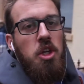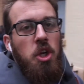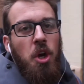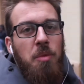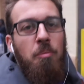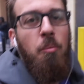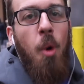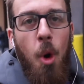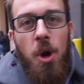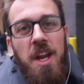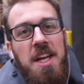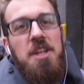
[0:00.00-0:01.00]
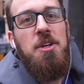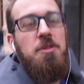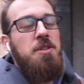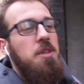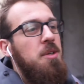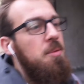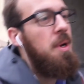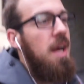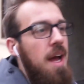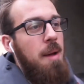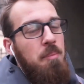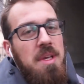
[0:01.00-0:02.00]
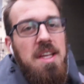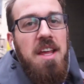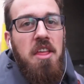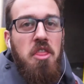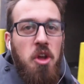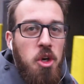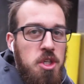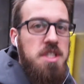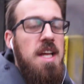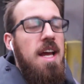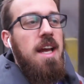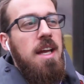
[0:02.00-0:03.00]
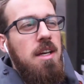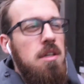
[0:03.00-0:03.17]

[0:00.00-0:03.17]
Good morning, YouTube. Happy Thursday